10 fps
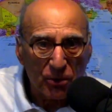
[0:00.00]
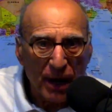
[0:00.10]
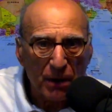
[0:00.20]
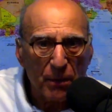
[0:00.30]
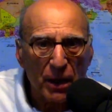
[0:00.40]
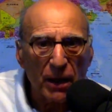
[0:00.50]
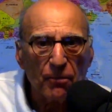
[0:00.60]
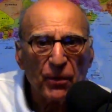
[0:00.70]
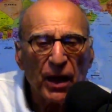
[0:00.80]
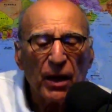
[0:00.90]
amount of money.
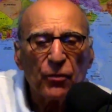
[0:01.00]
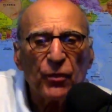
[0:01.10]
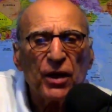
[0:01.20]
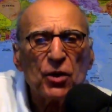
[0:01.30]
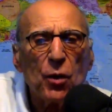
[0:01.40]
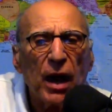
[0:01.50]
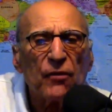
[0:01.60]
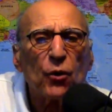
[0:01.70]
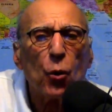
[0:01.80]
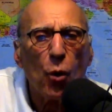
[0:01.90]
Then you
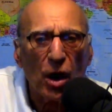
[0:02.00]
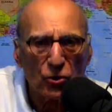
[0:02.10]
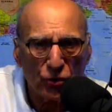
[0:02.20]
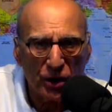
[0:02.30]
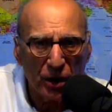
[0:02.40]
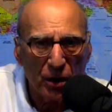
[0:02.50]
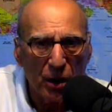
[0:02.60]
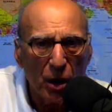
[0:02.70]
have quadrillion,